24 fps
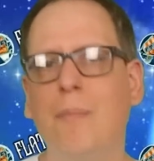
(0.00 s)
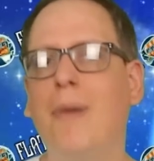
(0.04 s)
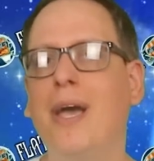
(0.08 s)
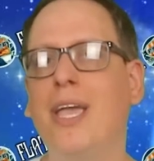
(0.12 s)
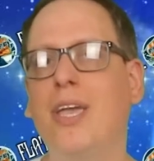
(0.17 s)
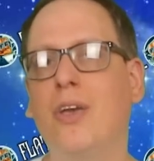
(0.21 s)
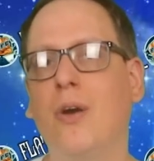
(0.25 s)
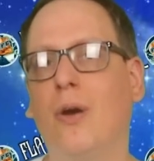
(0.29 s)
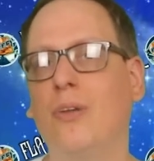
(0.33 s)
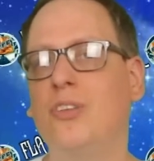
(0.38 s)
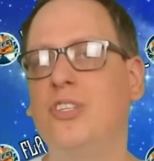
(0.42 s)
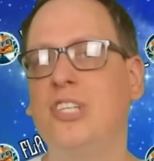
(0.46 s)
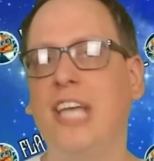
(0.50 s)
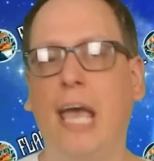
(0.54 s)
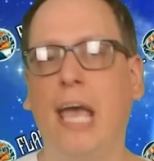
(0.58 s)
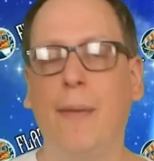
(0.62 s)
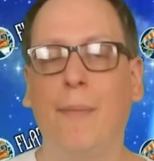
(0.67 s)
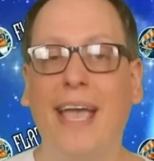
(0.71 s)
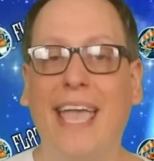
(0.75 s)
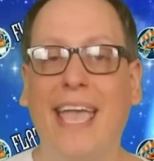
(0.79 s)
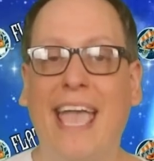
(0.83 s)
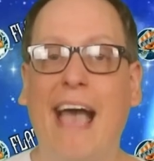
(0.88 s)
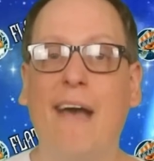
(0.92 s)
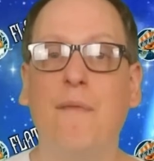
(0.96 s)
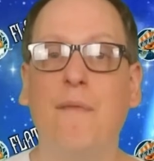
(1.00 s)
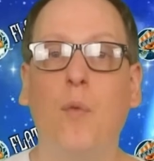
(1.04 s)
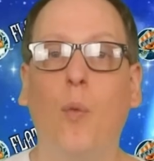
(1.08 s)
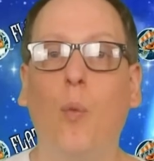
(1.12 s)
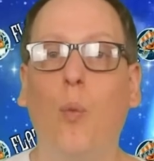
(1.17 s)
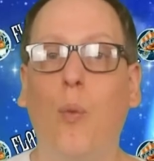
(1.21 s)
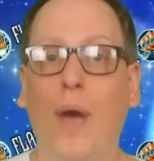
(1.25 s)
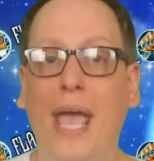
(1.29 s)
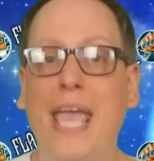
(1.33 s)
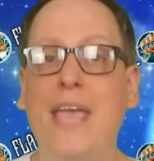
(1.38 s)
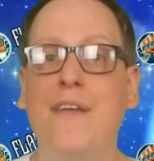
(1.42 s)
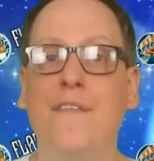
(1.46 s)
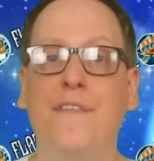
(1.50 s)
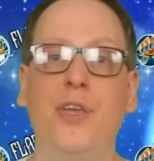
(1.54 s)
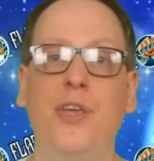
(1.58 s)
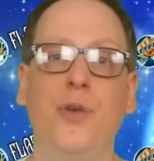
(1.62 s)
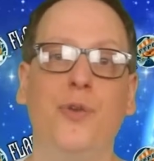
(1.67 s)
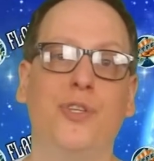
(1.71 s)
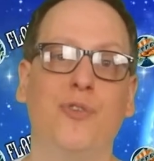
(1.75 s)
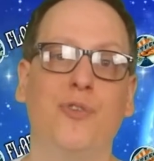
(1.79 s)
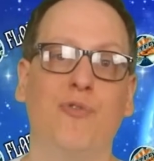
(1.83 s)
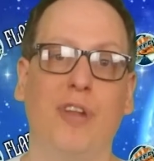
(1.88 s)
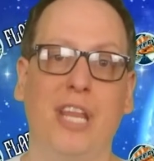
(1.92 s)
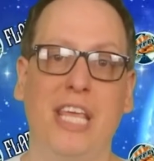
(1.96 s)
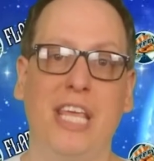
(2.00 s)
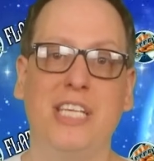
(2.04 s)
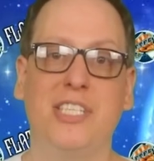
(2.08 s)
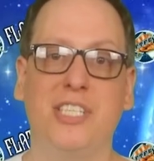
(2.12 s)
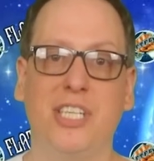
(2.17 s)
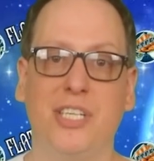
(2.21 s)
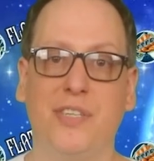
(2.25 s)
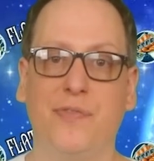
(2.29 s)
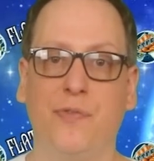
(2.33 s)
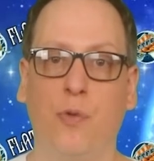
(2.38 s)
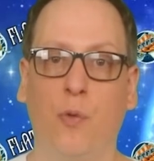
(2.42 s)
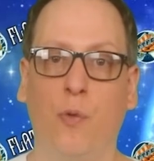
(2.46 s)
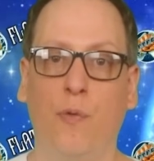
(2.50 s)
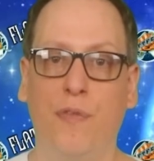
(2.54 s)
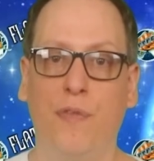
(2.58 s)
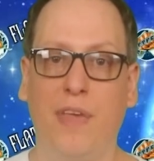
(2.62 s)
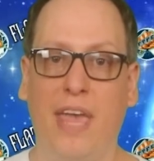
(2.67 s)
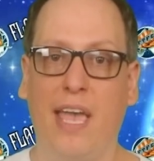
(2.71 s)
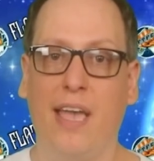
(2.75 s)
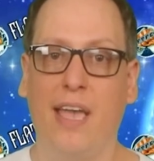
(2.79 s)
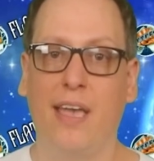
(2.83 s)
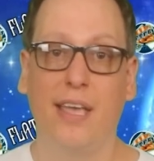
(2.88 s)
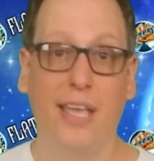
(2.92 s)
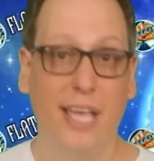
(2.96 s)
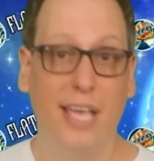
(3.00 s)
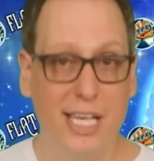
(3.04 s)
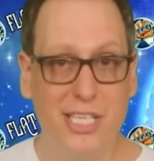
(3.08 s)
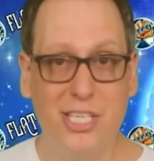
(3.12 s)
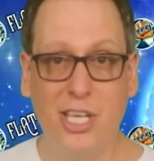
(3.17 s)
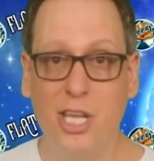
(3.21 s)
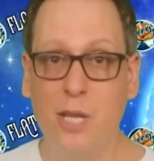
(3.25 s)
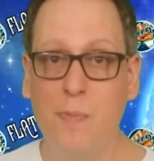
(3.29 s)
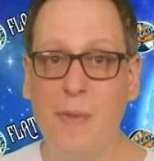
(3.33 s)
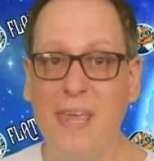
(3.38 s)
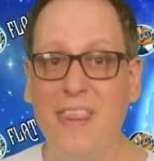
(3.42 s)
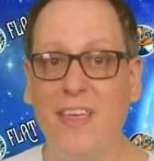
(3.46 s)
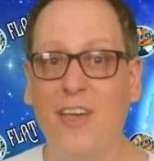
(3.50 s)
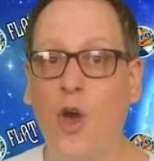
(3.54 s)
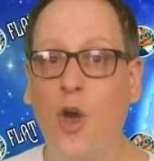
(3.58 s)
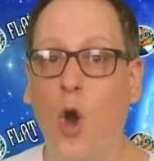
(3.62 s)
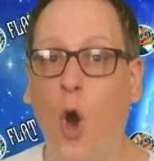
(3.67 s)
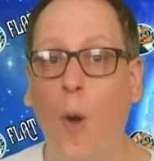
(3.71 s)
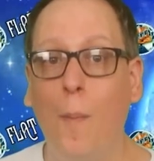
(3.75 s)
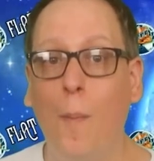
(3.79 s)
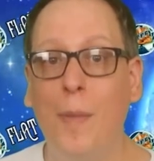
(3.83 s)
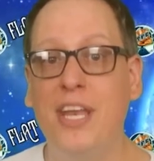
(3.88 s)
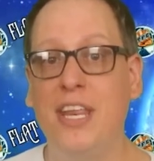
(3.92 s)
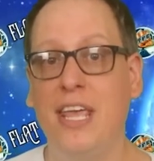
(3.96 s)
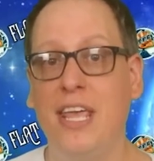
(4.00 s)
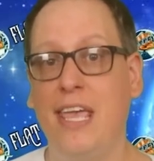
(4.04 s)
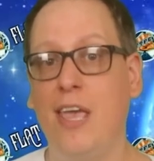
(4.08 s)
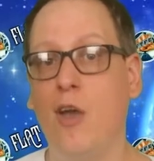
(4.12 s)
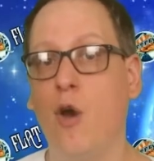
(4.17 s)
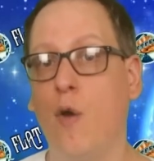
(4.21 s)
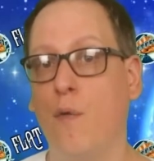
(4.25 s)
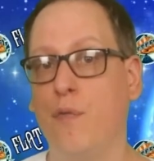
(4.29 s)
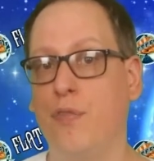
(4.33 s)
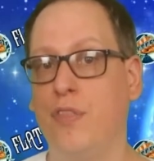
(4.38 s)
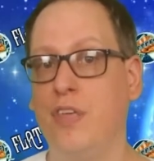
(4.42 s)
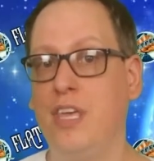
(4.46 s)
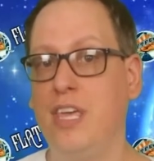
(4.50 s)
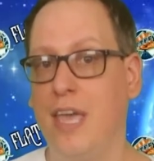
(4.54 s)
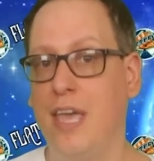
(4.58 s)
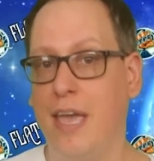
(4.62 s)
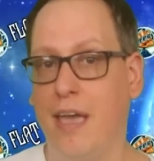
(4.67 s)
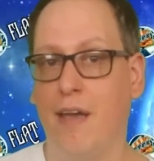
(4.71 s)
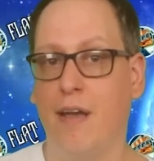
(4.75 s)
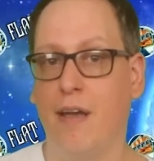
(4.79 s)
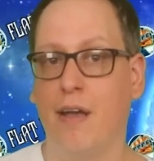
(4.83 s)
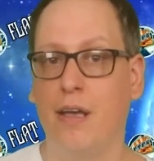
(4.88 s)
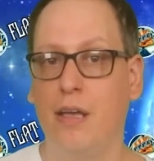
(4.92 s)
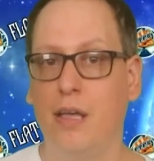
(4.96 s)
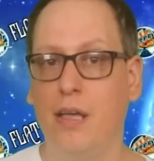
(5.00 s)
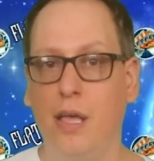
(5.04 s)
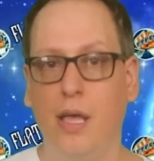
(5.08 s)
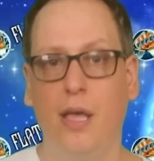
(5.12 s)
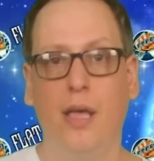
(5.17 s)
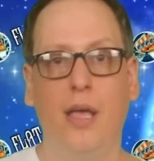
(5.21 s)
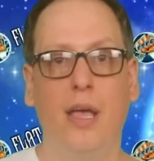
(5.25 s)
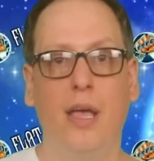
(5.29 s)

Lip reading: My God, JM, I can't wait for you to release this full thing. It's going to be the comedy of the year.